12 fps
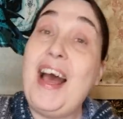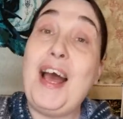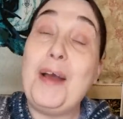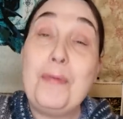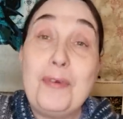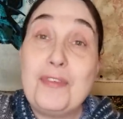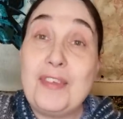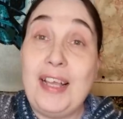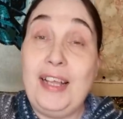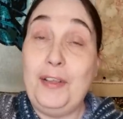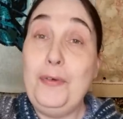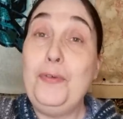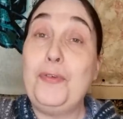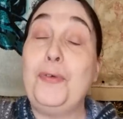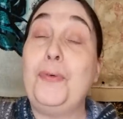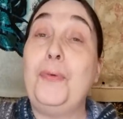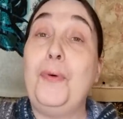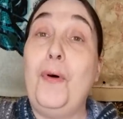I want to say hello
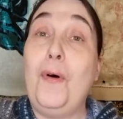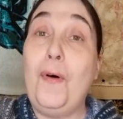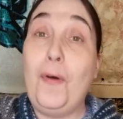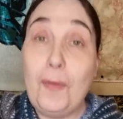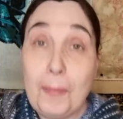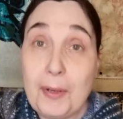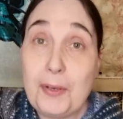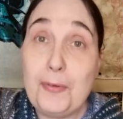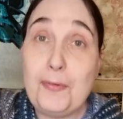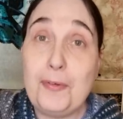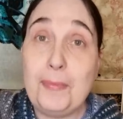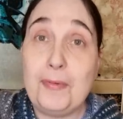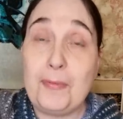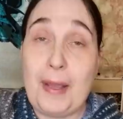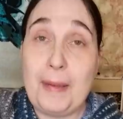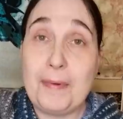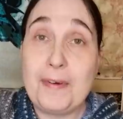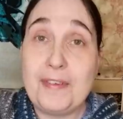to all my new
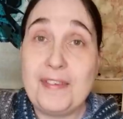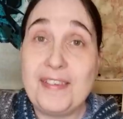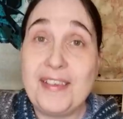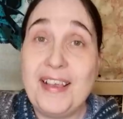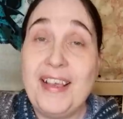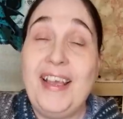subscribers